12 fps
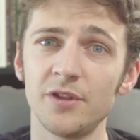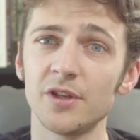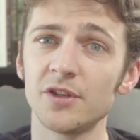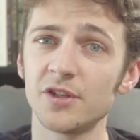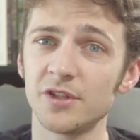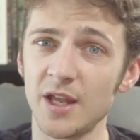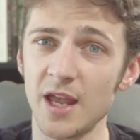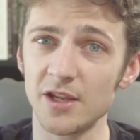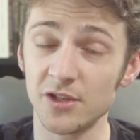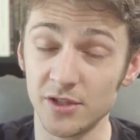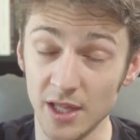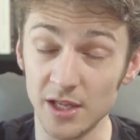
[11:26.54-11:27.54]
that
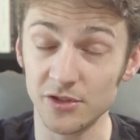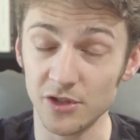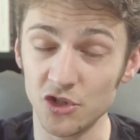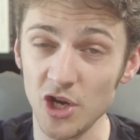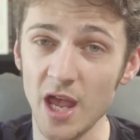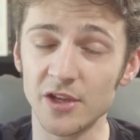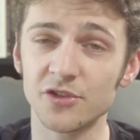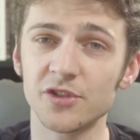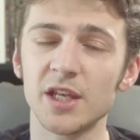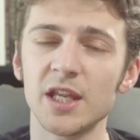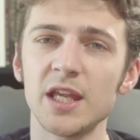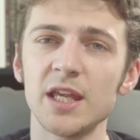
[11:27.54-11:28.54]
suggests
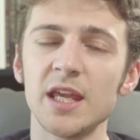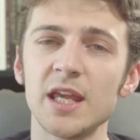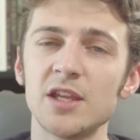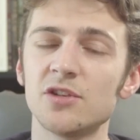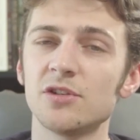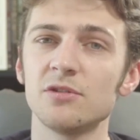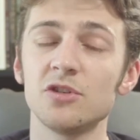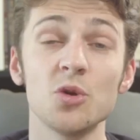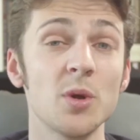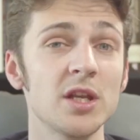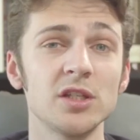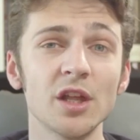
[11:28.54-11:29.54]
that he is
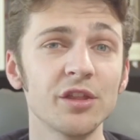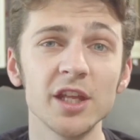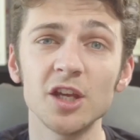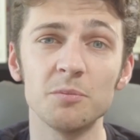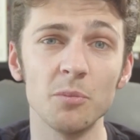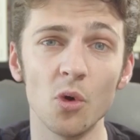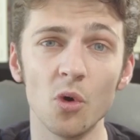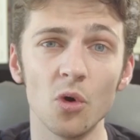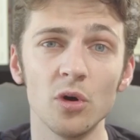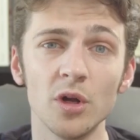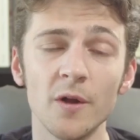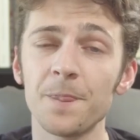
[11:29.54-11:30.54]
doing nothing
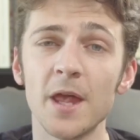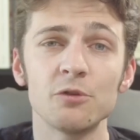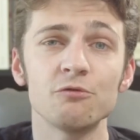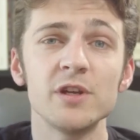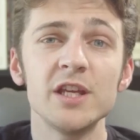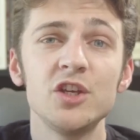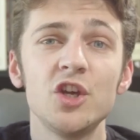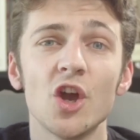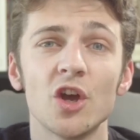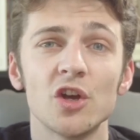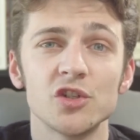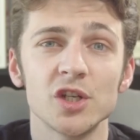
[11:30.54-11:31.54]
more than
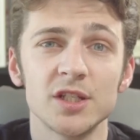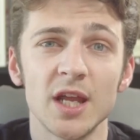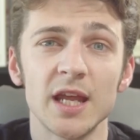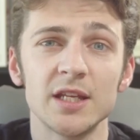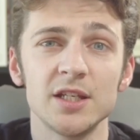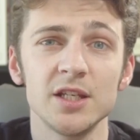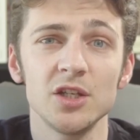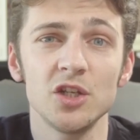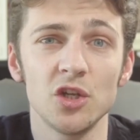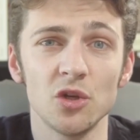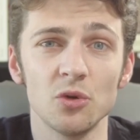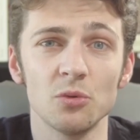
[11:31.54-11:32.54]
regurgitating
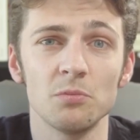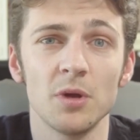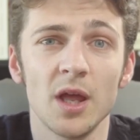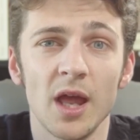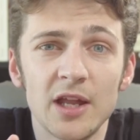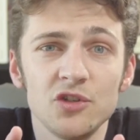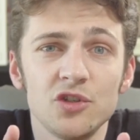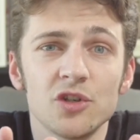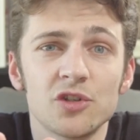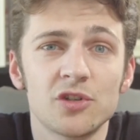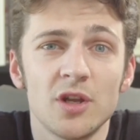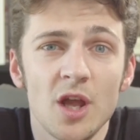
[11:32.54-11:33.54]
Hume and
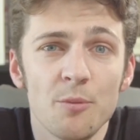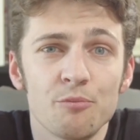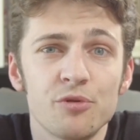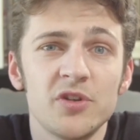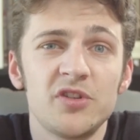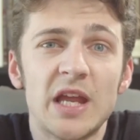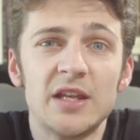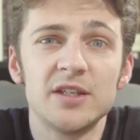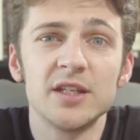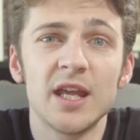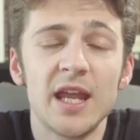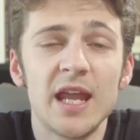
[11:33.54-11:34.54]
just
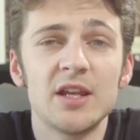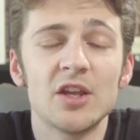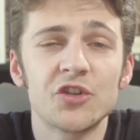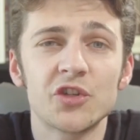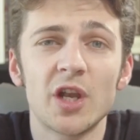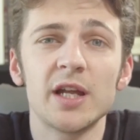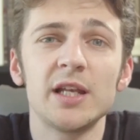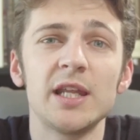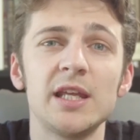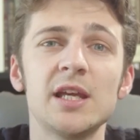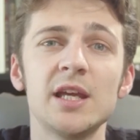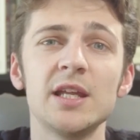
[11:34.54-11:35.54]
presenting it in a
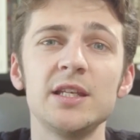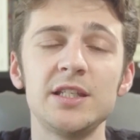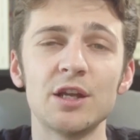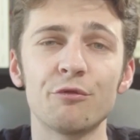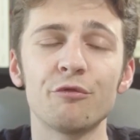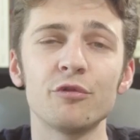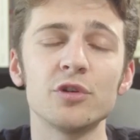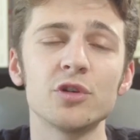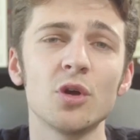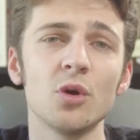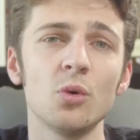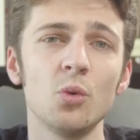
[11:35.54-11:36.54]
slightly
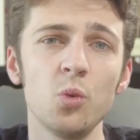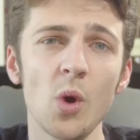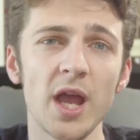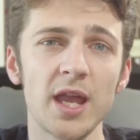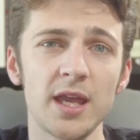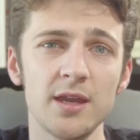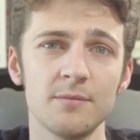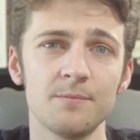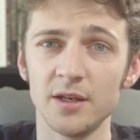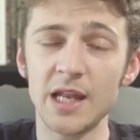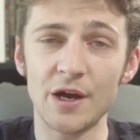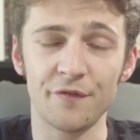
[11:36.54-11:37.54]
different way.
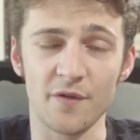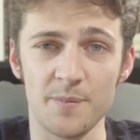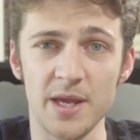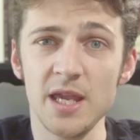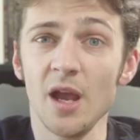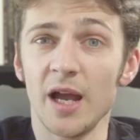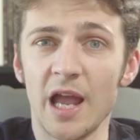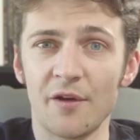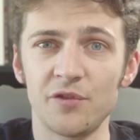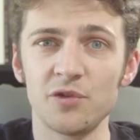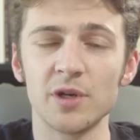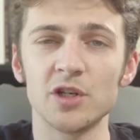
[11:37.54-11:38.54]
Now, for me, I
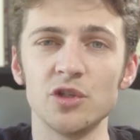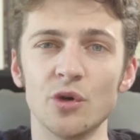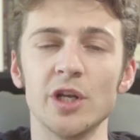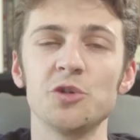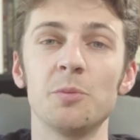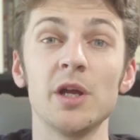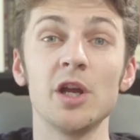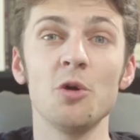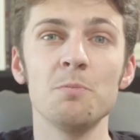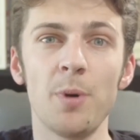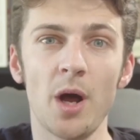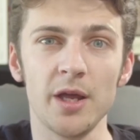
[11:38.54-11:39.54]
have to acknowledge my
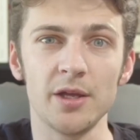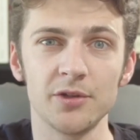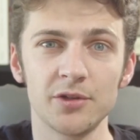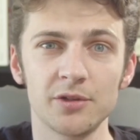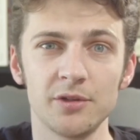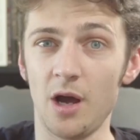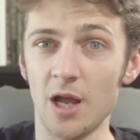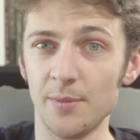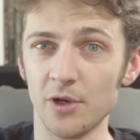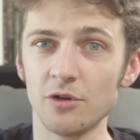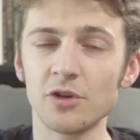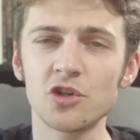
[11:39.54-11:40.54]
own bias. I'm
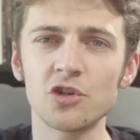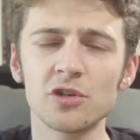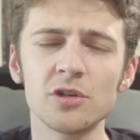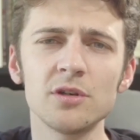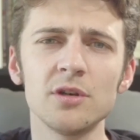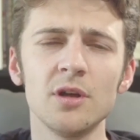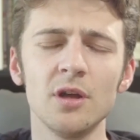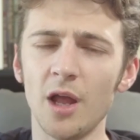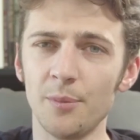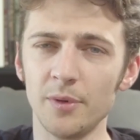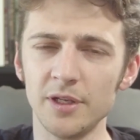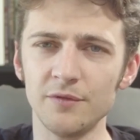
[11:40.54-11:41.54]
a Christian,
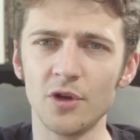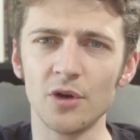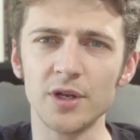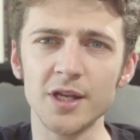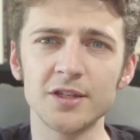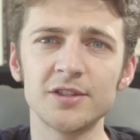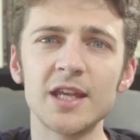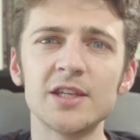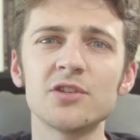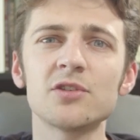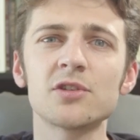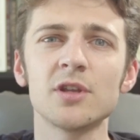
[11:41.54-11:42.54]
I believe God
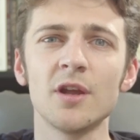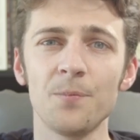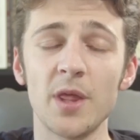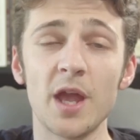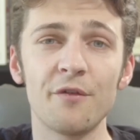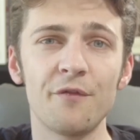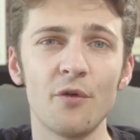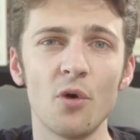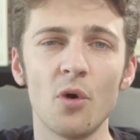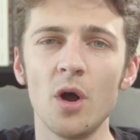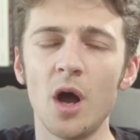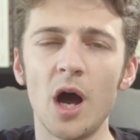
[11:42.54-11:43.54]
exists,
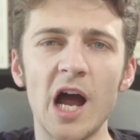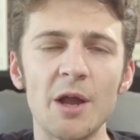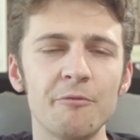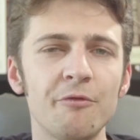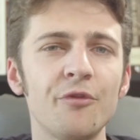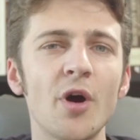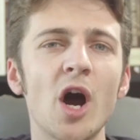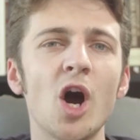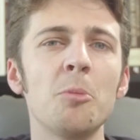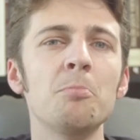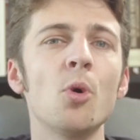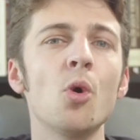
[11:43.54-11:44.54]
therefore I'm
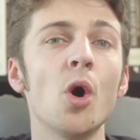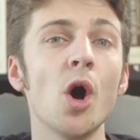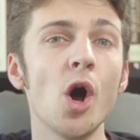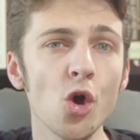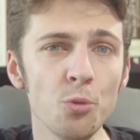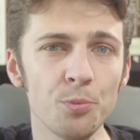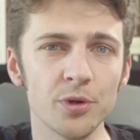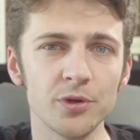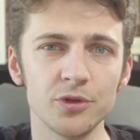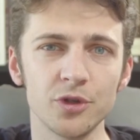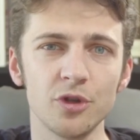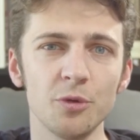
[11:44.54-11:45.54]
far more
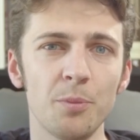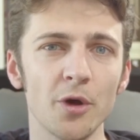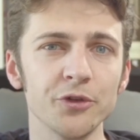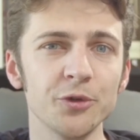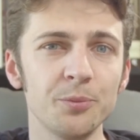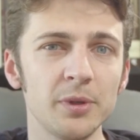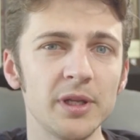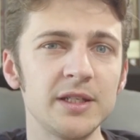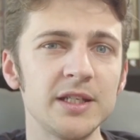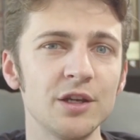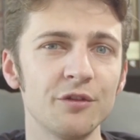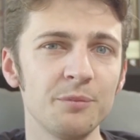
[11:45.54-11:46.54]
open to the
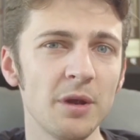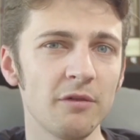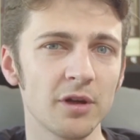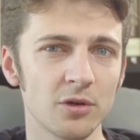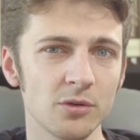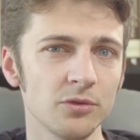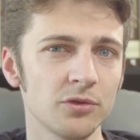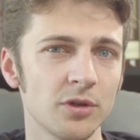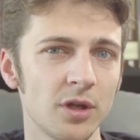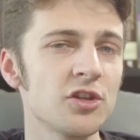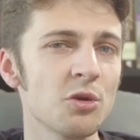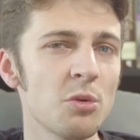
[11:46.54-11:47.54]
possibility of miracles.
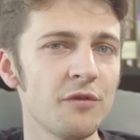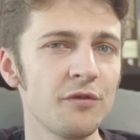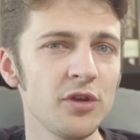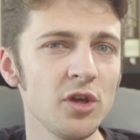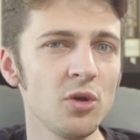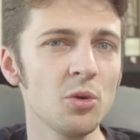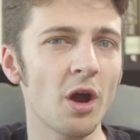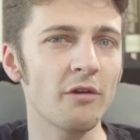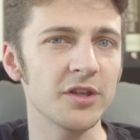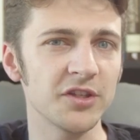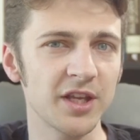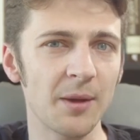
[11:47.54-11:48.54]
So if you
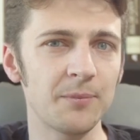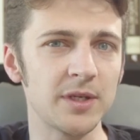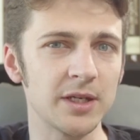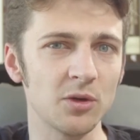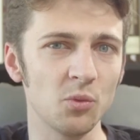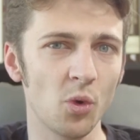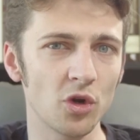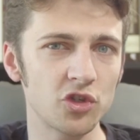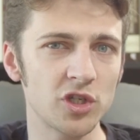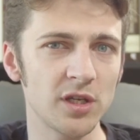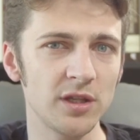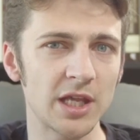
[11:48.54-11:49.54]
are a skeptic and
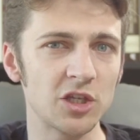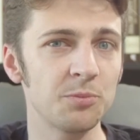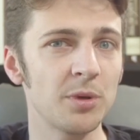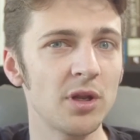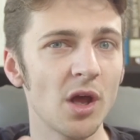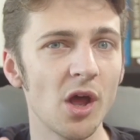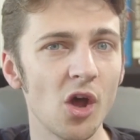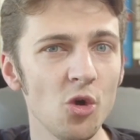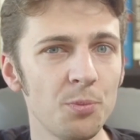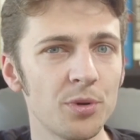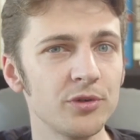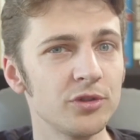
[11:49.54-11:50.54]
watching this but
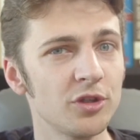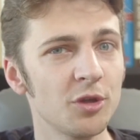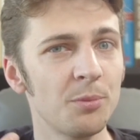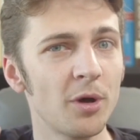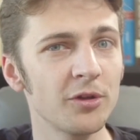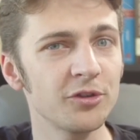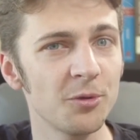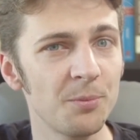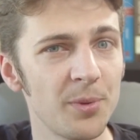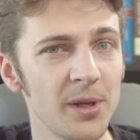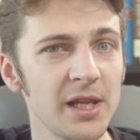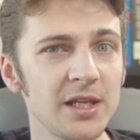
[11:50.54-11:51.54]
open to the
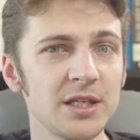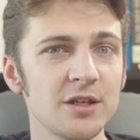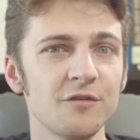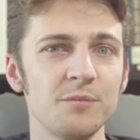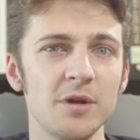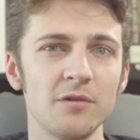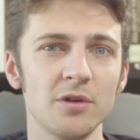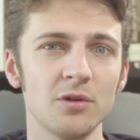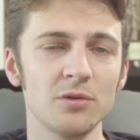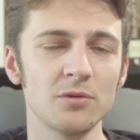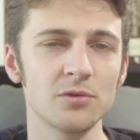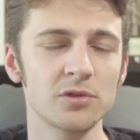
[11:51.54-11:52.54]
possibility of
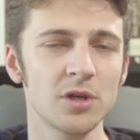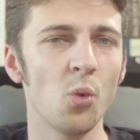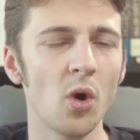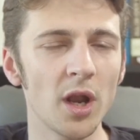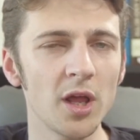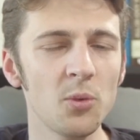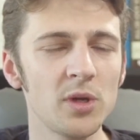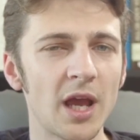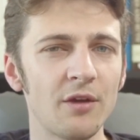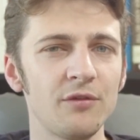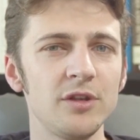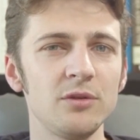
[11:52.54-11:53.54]
miracles, what I would
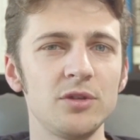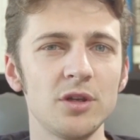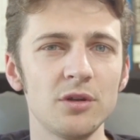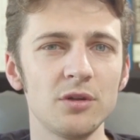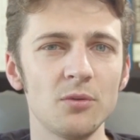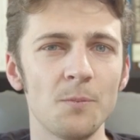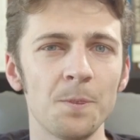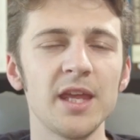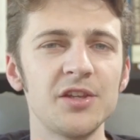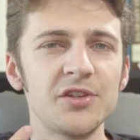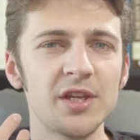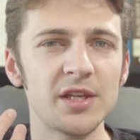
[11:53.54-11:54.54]
have you do
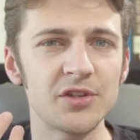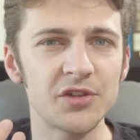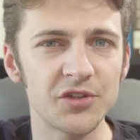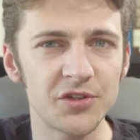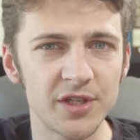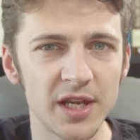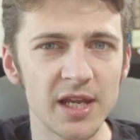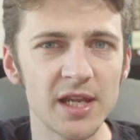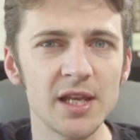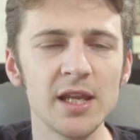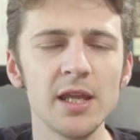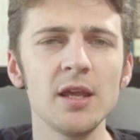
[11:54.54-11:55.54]
is
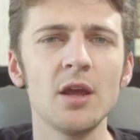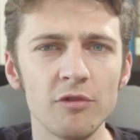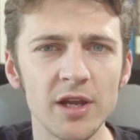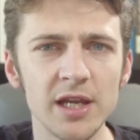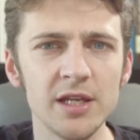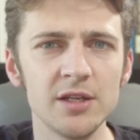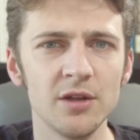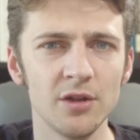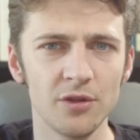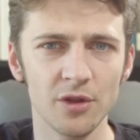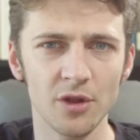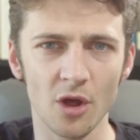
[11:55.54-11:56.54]
sincerely read
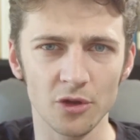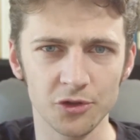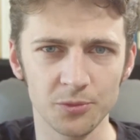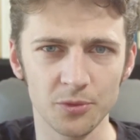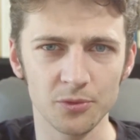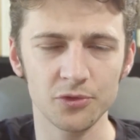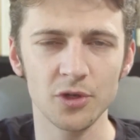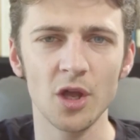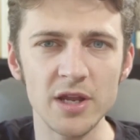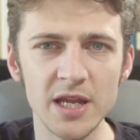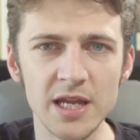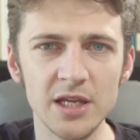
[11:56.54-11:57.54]
the Gospels,
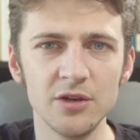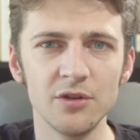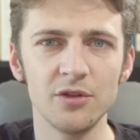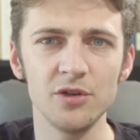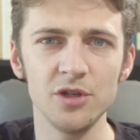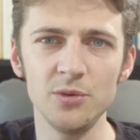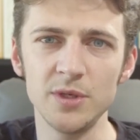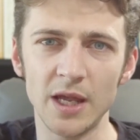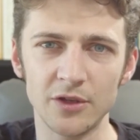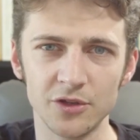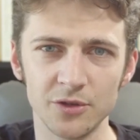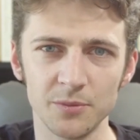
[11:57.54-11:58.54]
read the New
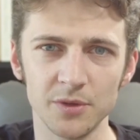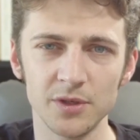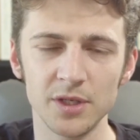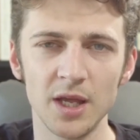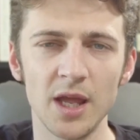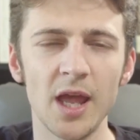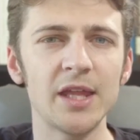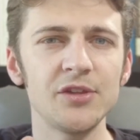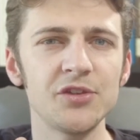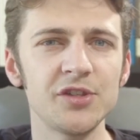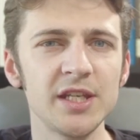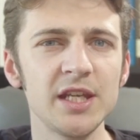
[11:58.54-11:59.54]
Testament,
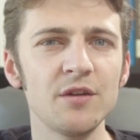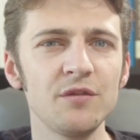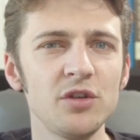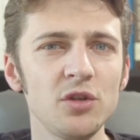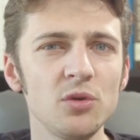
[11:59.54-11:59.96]
and see if